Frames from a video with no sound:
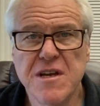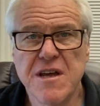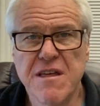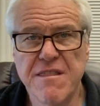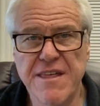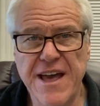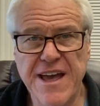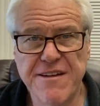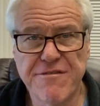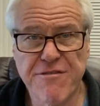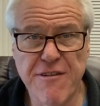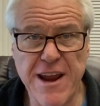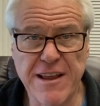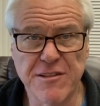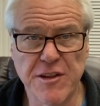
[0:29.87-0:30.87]
that
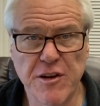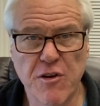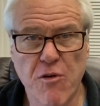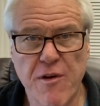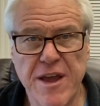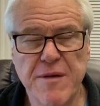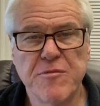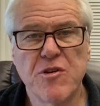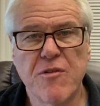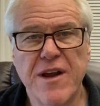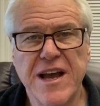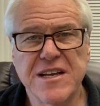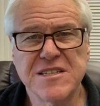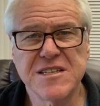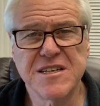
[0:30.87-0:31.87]
Franklin Graham
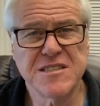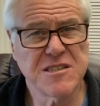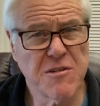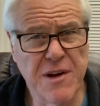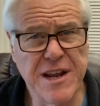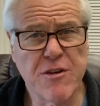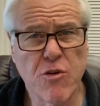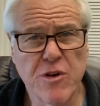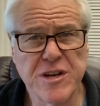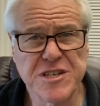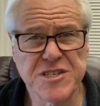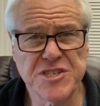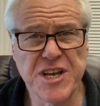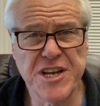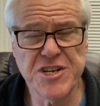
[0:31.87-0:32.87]
directs, and it's a great
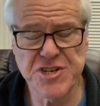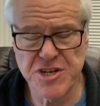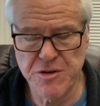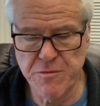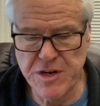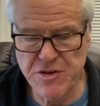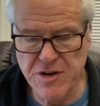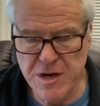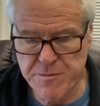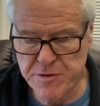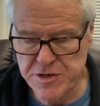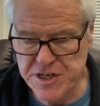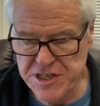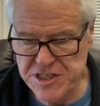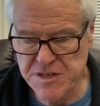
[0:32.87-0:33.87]
organization. We try to
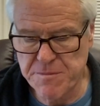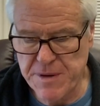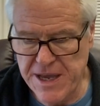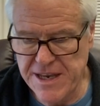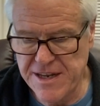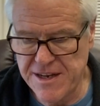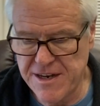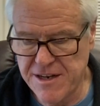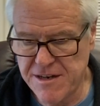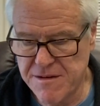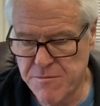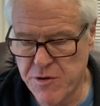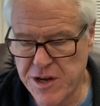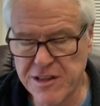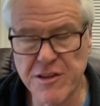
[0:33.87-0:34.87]
participate in it and
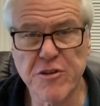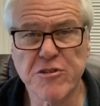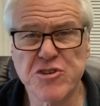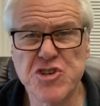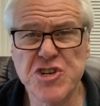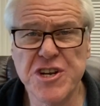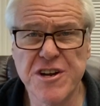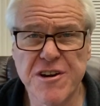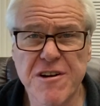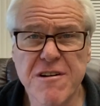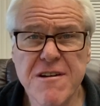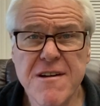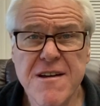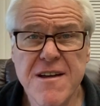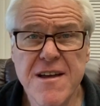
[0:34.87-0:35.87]
bring a little cheer
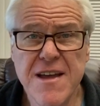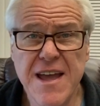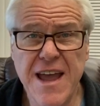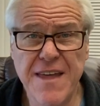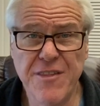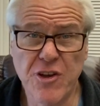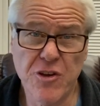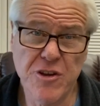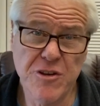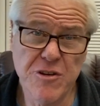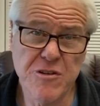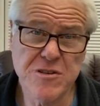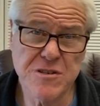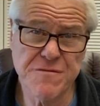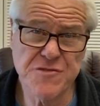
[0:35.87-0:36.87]
and the good
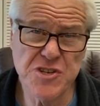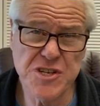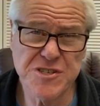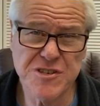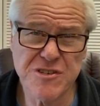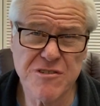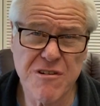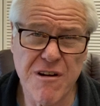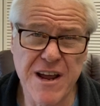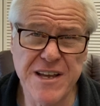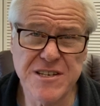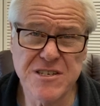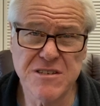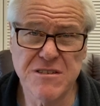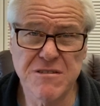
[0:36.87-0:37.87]
news of Jesus
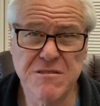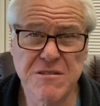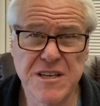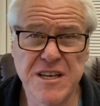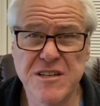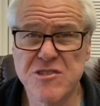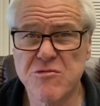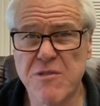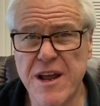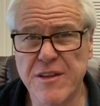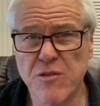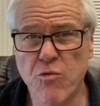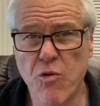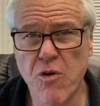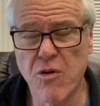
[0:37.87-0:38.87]
Christ to kids around the
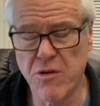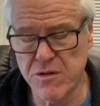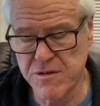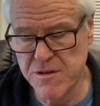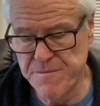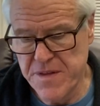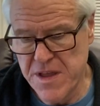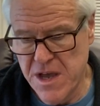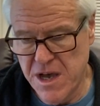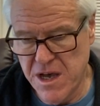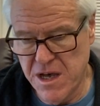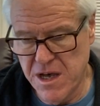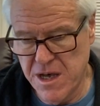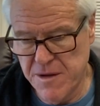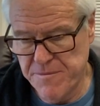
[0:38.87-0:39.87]
world.
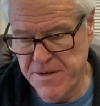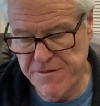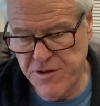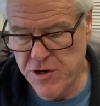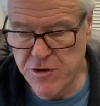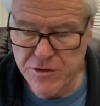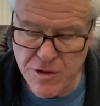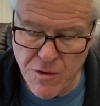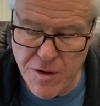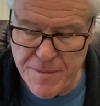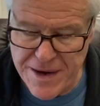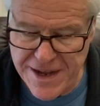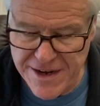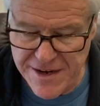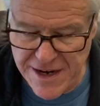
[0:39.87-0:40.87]
If you don't know
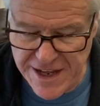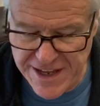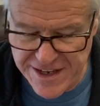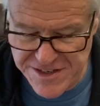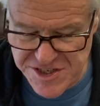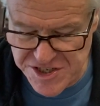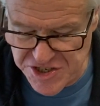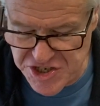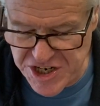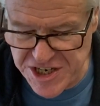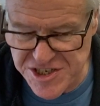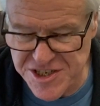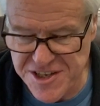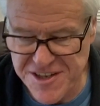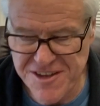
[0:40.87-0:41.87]
about it, I
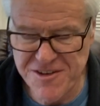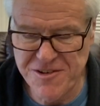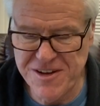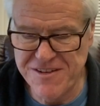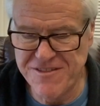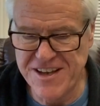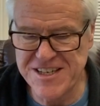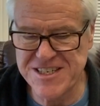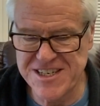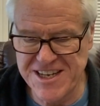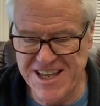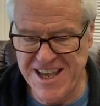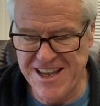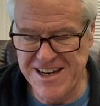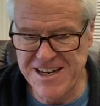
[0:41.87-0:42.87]
suggest that you
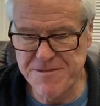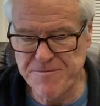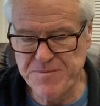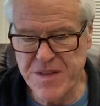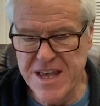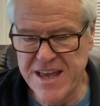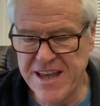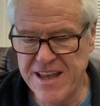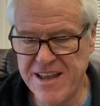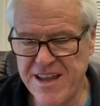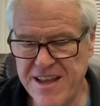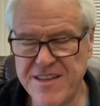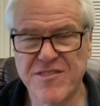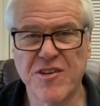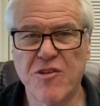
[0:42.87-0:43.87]
investigate it.
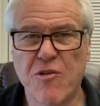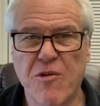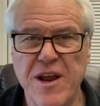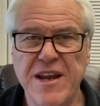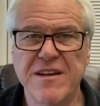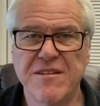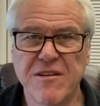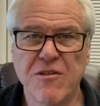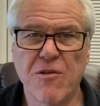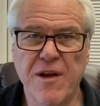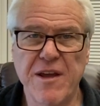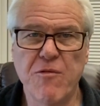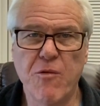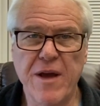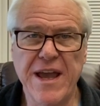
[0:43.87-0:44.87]
It's a great
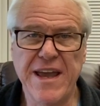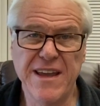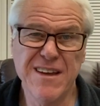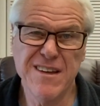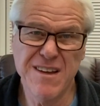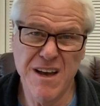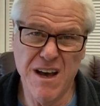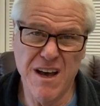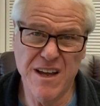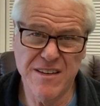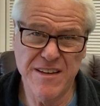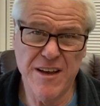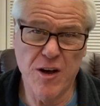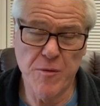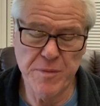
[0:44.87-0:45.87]
way to
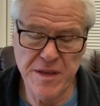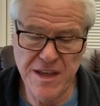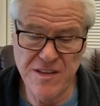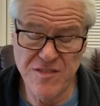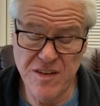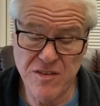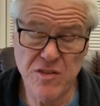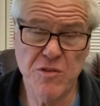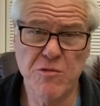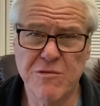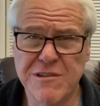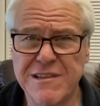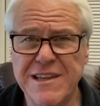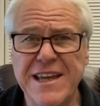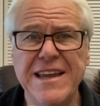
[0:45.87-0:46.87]
help kids and to
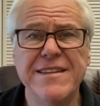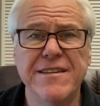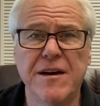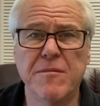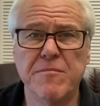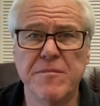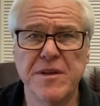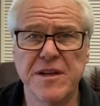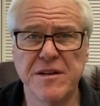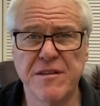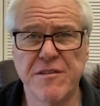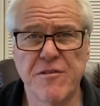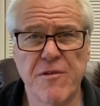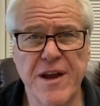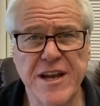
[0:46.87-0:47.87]
lead them into the
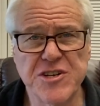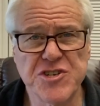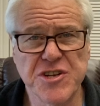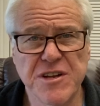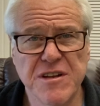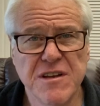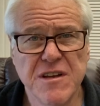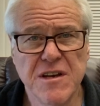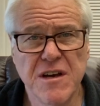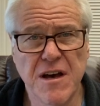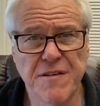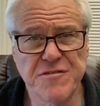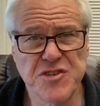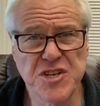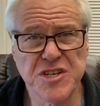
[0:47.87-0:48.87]
direction
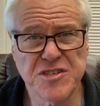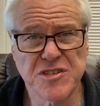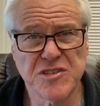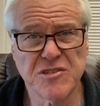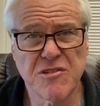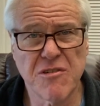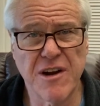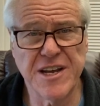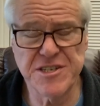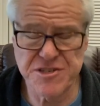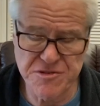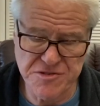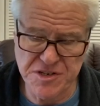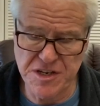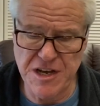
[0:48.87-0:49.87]
of Jesus Christ.
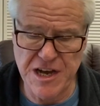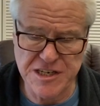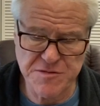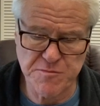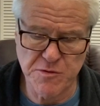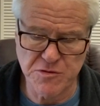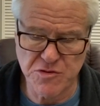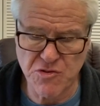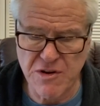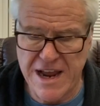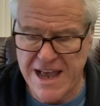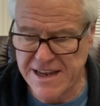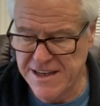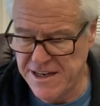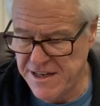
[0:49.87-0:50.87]
There's a gospel
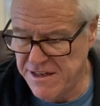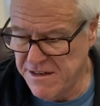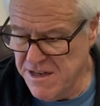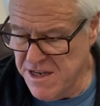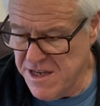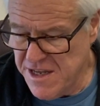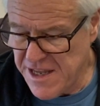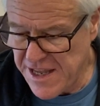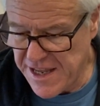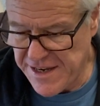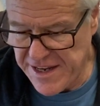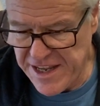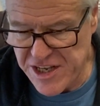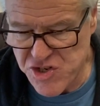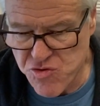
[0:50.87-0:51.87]
track in
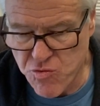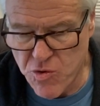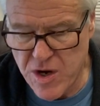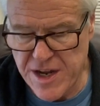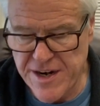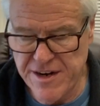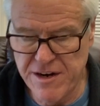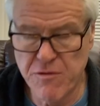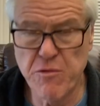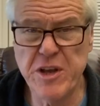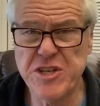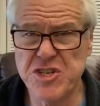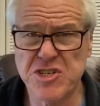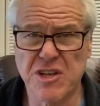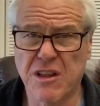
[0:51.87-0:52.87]
each one, and it
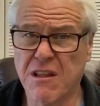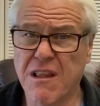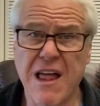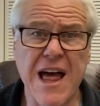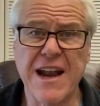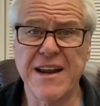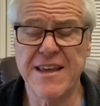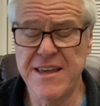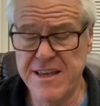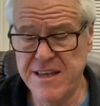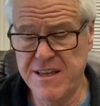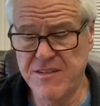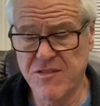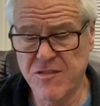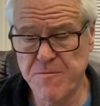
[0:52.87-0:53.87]
reaches a lot of
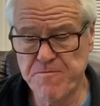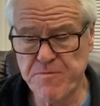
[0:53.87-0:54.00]
kids.